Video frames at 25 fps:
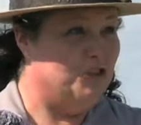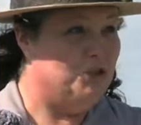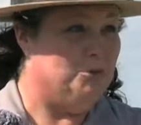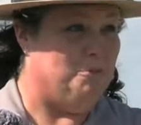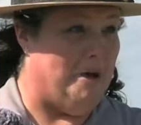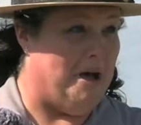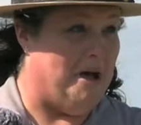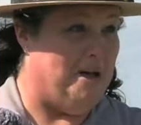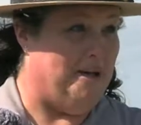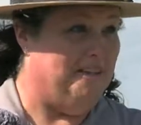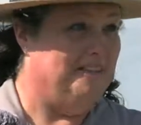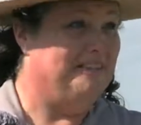
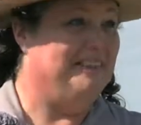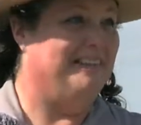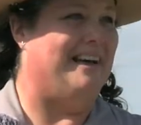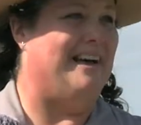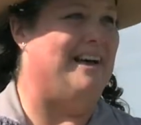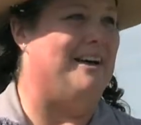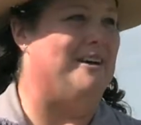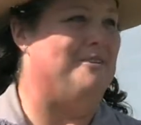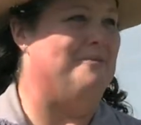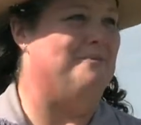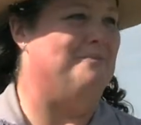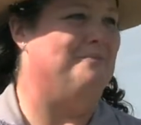small,
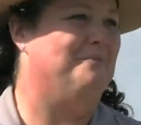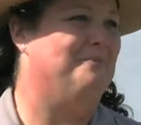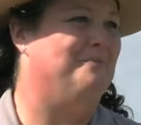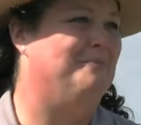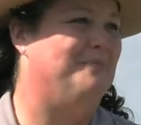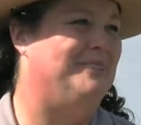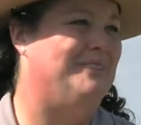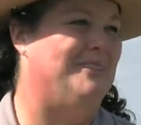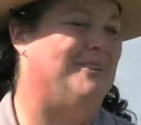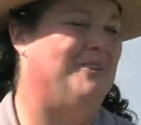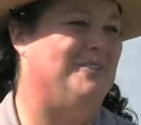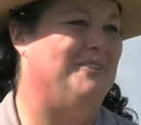
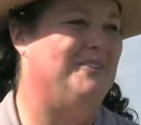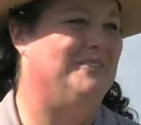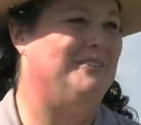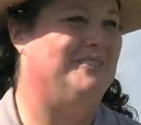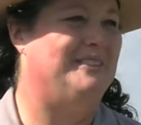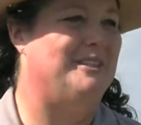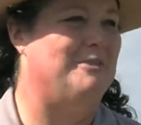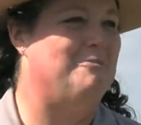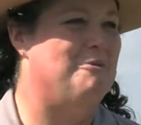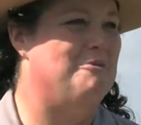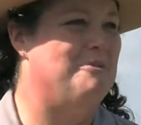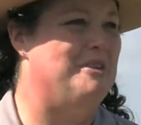so
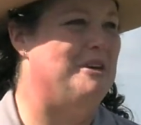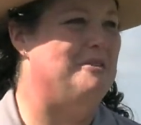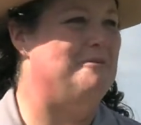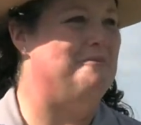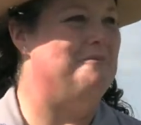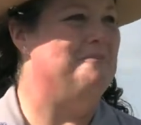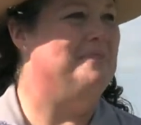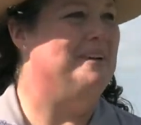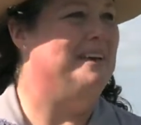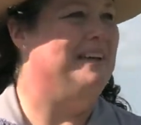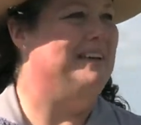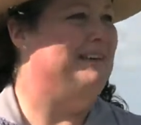some of
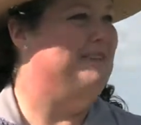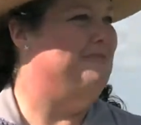them